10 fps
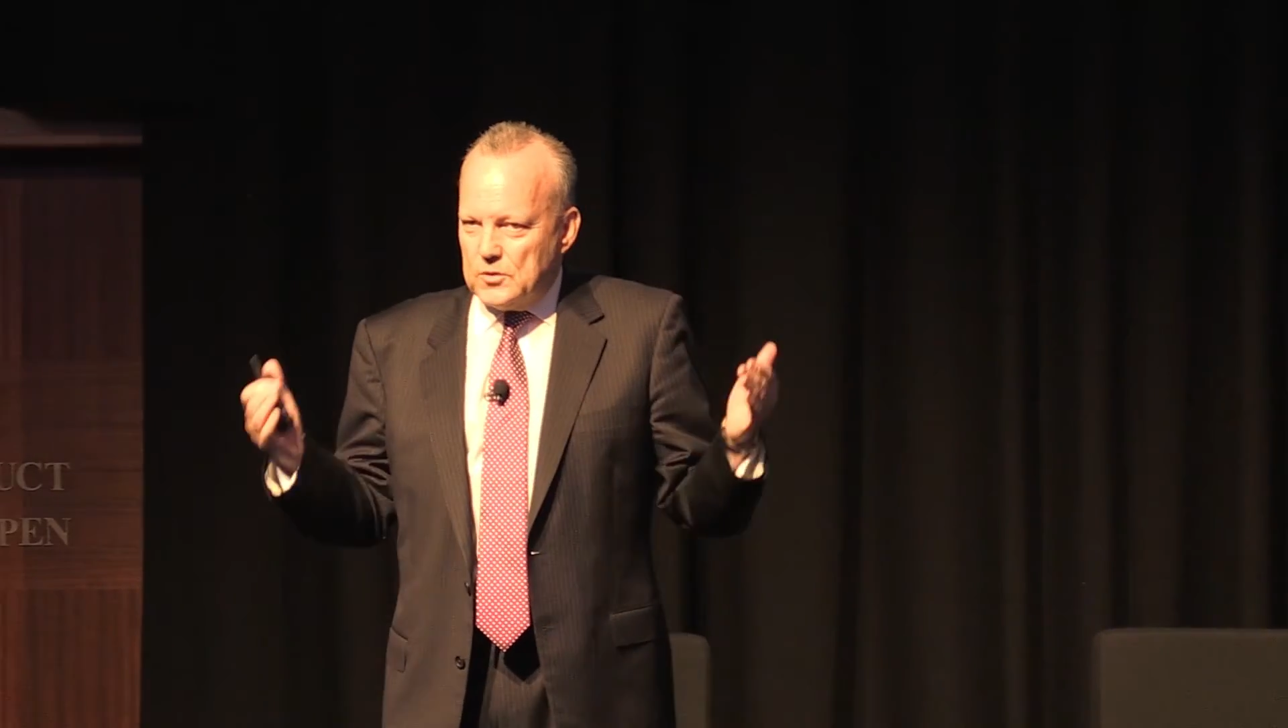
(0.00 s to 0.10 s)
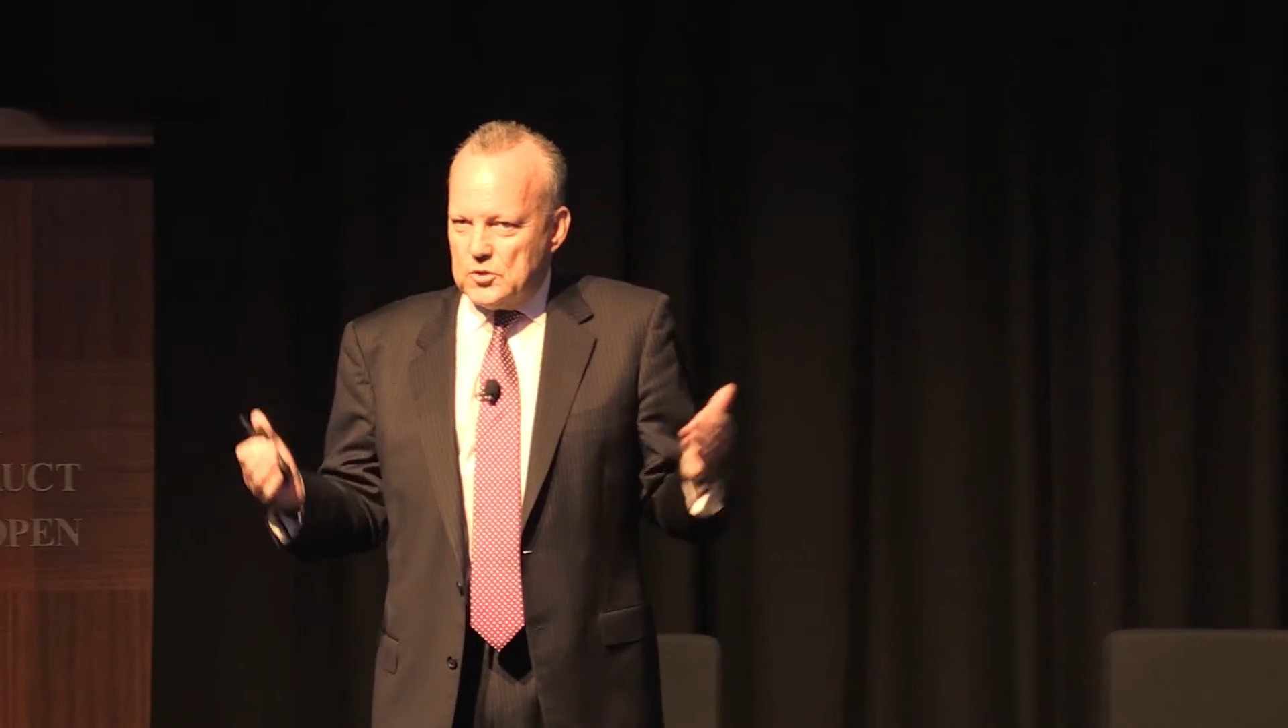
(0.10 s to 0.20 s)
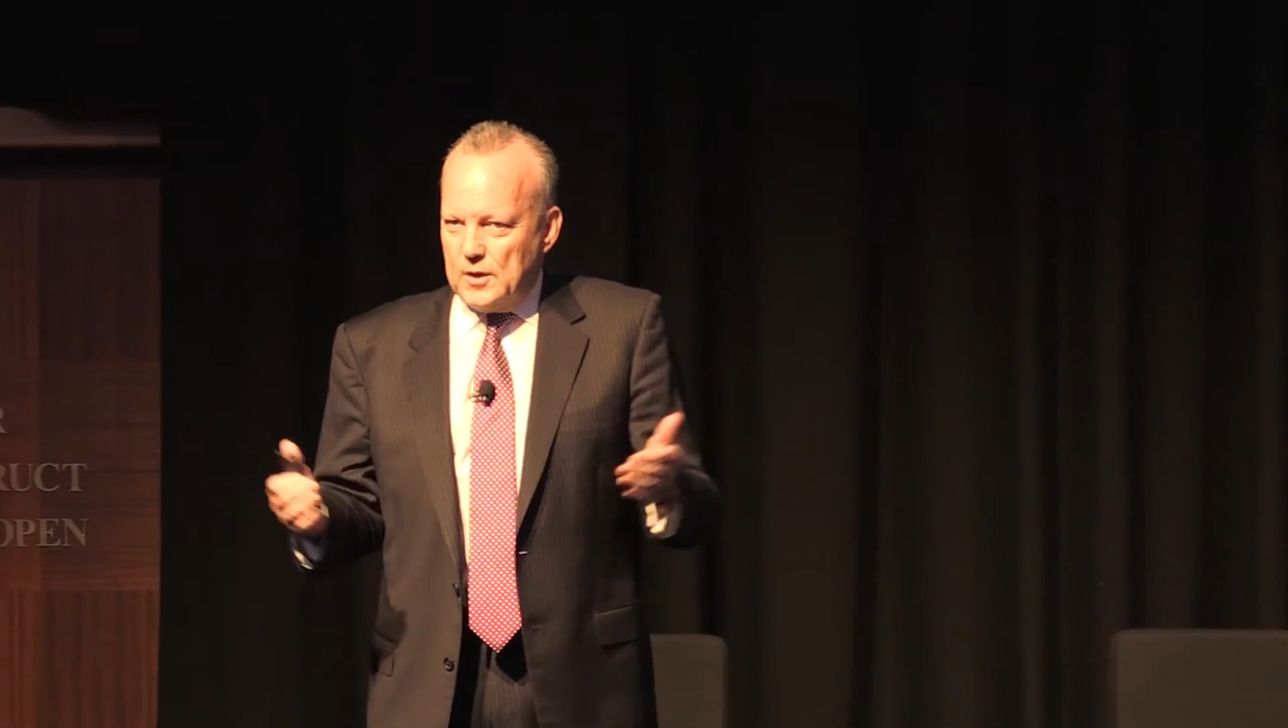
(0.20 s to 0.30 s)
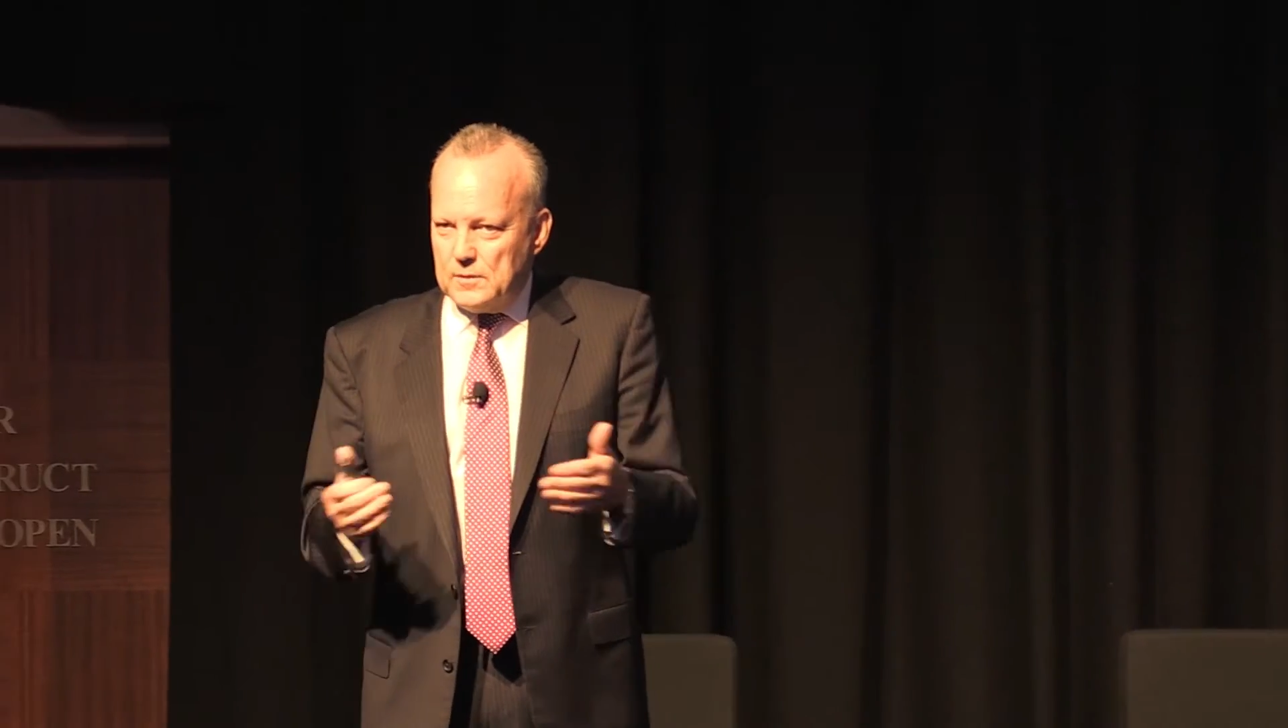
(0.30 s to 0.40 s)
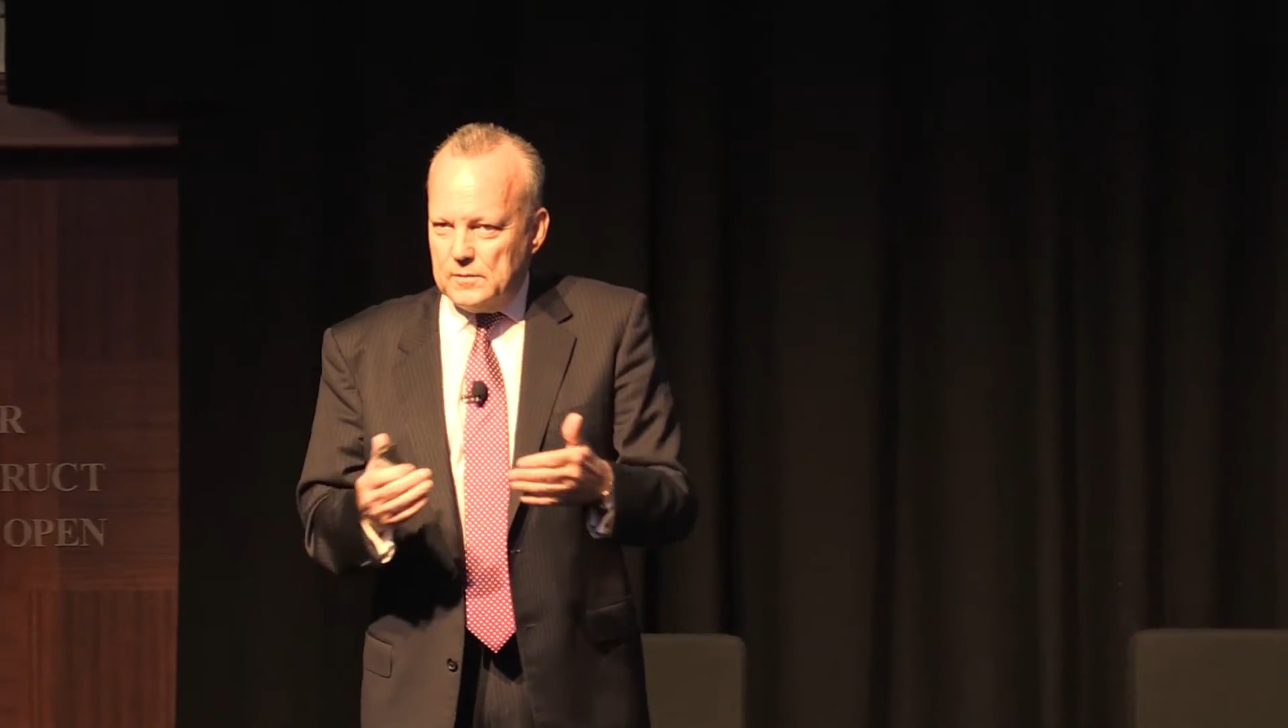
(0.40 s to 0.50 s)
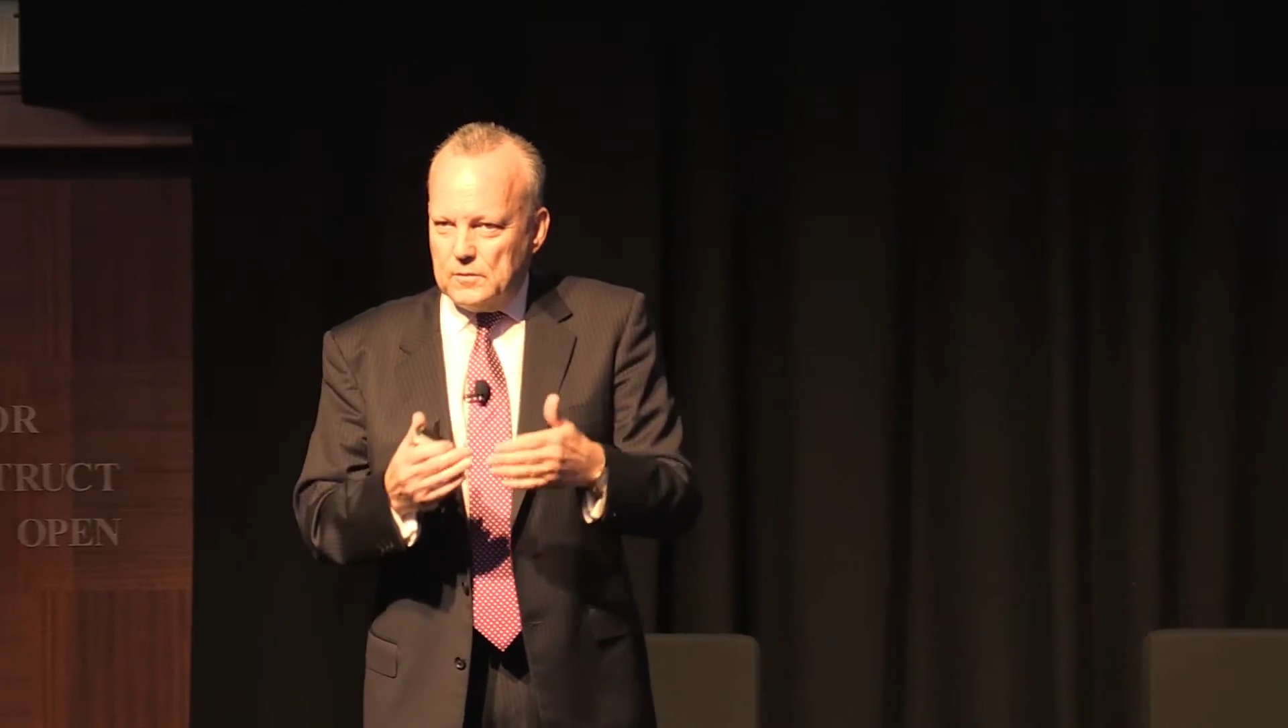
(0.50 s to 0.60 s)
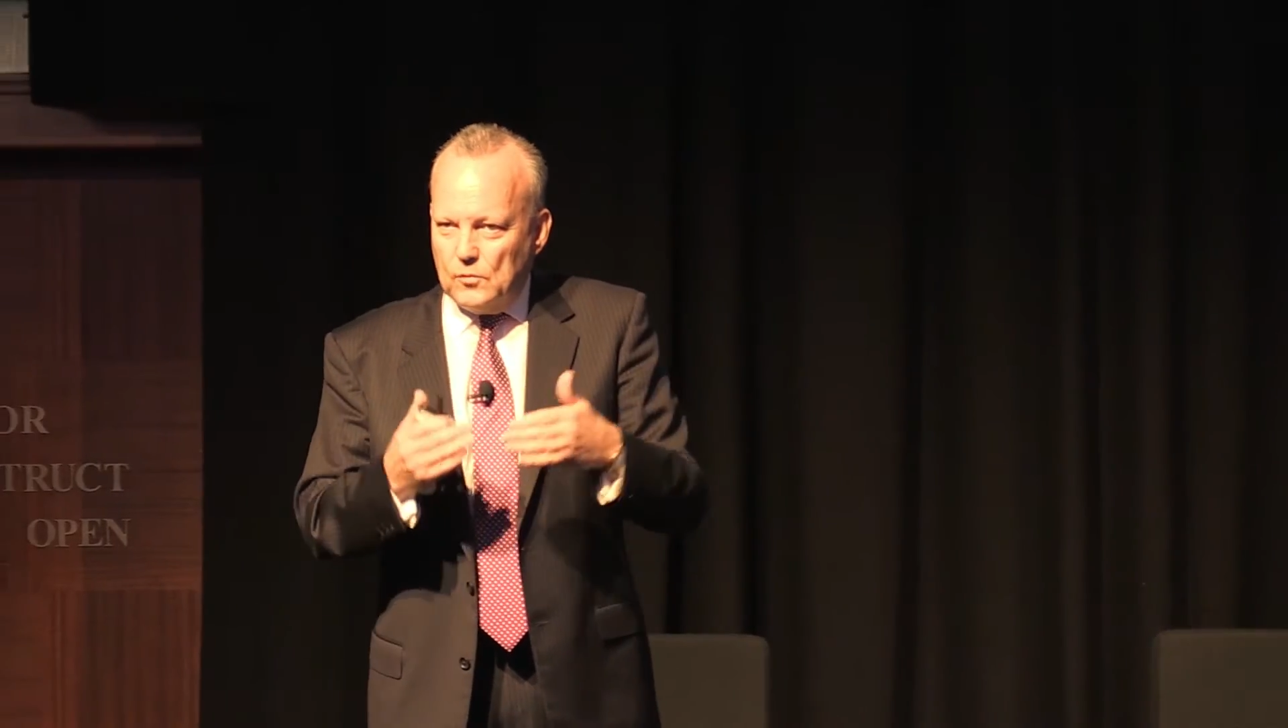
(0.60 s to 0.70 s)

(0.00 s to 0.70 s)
channeling